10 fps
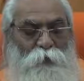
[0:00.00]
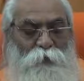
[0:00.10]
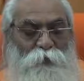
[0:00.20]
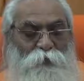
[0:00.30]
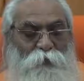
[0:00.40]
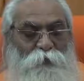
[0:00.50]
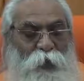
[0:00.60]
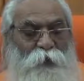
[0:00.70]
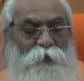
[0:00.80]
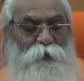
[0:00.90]
this
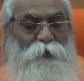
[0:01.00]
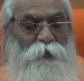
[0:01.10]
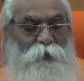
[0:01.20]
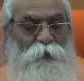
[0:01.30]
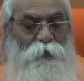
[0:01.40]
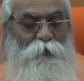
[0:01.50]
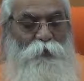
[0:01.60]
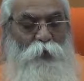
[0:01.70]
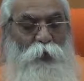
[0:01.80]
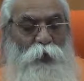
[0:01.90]
fact,
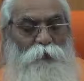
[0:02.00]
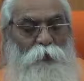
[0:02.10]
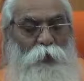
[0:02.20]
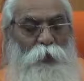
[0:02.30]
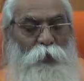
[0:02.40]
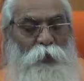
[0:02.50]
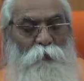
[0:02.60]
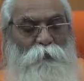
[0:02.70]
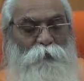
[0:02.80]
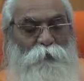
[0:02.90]
this knowledge only
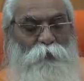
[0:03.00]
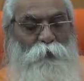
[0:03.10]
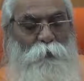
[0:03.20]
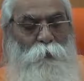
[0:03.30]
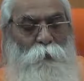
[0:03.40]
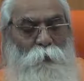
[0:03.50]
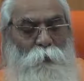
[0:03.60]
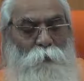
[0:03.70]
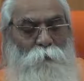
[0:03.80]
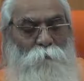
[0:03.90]
comes
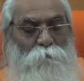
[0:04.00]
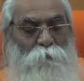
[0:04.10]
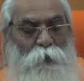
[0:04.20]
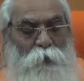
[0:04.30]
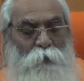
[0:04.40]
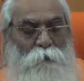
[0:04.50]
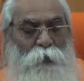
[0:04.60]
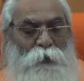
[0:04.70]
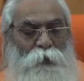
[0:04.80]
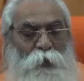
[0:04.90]

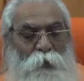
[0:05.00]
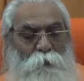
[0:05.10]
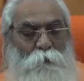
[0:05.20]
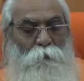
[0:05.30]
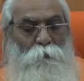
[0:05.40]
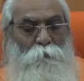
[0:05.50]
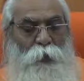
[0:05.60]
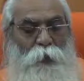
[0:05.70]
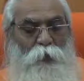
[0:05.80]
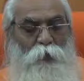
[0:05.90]
by the
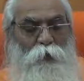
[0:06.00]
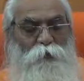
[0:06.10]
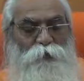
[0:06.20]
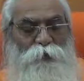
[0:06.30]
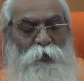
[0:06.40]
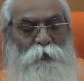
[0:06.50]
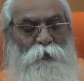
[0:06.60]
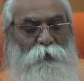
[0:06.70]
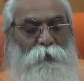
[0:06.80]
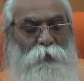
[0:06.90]
micro
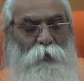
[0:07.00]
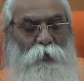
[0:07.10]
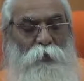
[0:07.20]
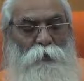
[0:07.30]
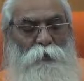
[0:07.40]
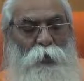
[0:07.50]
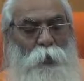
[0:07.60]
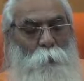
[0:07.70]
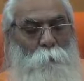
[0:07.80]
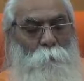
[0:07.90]
vision or
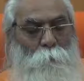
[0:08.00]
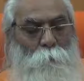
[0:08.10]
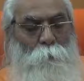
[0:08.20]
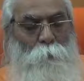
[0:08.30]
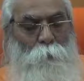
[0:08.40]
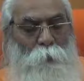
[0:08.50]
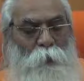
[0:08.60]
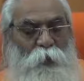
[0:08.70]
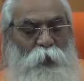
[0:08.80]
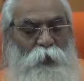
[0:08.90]
the
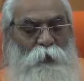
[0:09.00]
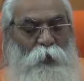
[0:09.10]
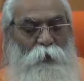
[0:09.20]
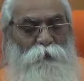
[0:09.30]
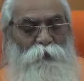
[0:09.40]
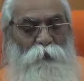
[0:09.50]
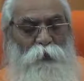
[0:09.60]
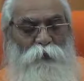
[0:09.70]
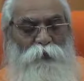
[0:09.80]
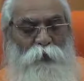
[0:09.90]
keen
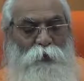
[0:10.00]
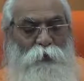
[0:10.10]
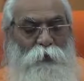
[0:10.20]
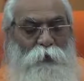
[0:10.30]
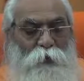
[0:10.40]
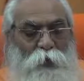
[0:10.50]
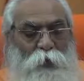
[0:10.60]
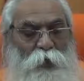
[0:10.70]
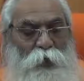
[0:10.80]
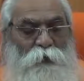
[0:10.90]
observation.
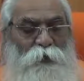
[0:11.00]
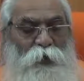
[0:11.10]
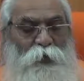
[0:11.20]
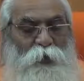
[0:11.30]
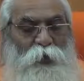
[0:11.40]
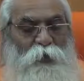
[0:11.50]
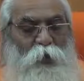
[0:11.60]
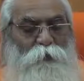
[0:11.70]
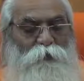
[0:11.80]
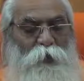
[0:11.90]
And that keen
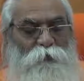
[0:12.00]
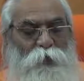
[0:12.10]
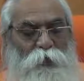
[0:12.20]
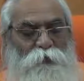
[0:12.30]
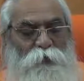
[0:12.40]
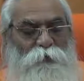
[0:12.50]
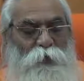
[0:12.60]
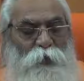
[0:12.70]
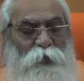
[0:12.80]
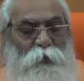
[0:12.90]

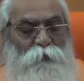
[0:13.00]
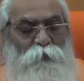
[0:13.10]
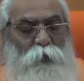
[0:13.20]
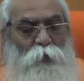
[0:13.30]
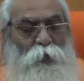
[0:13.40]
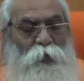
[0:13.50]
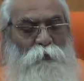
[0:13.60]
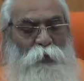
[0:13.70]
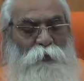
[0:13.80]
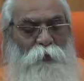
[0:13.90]
observation comes
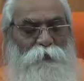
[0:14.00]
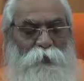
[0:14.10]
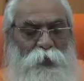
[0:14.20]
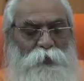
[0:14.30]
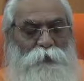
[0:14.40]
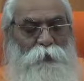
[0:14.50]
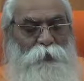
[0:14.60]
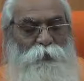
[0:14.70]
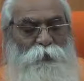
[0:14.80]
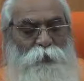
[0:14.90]
only by the Sakshi
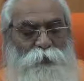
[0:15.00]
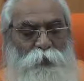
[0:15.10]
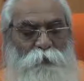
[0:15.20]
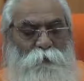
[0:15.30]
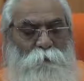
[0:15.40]
meditation.